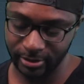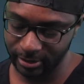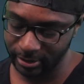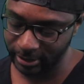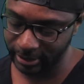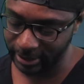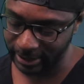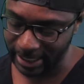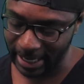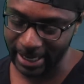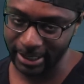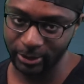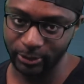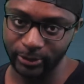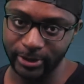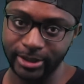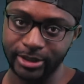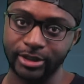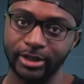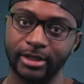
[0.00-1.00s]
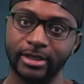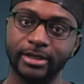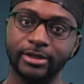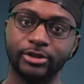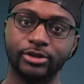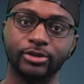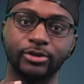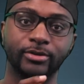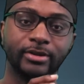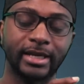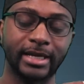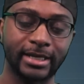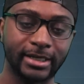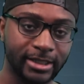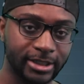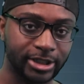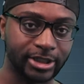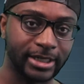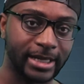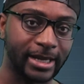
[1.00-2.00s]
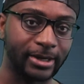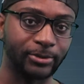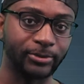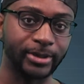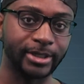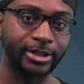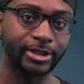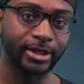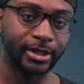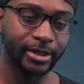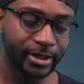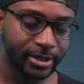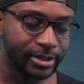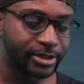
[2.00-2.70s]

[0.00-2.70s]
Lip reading: language into the English language.